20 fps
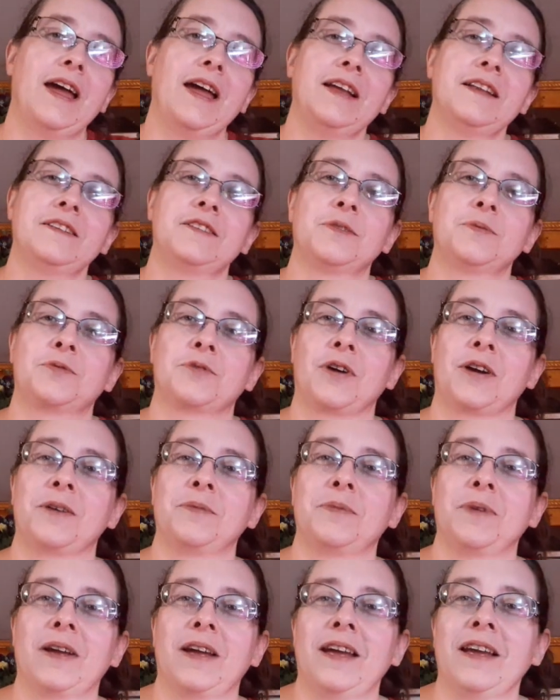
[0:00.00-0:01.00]
and
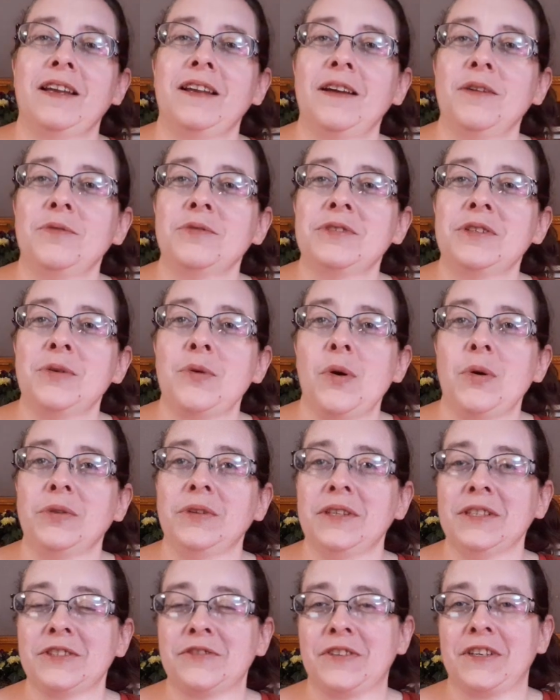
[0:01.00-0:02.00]
subscribe, and I will see you all in
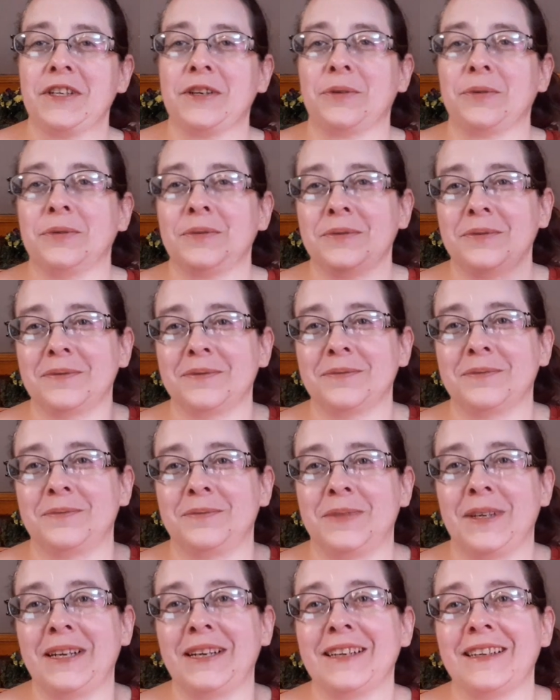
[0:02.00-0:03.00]
the next video.
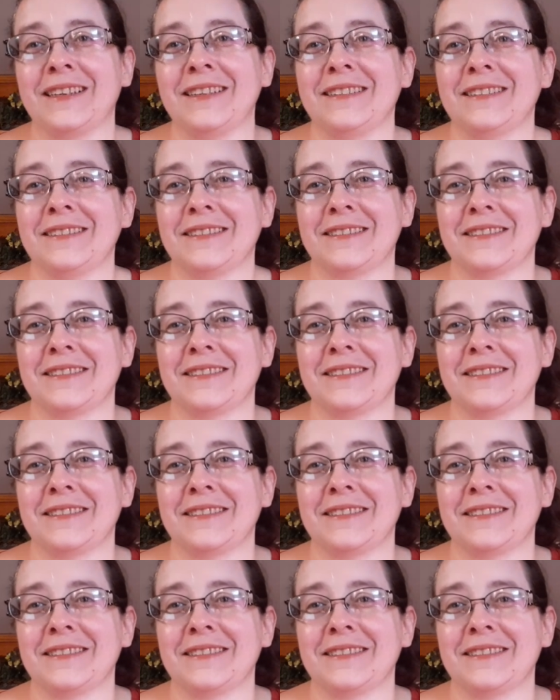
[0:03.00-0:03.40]
Bye.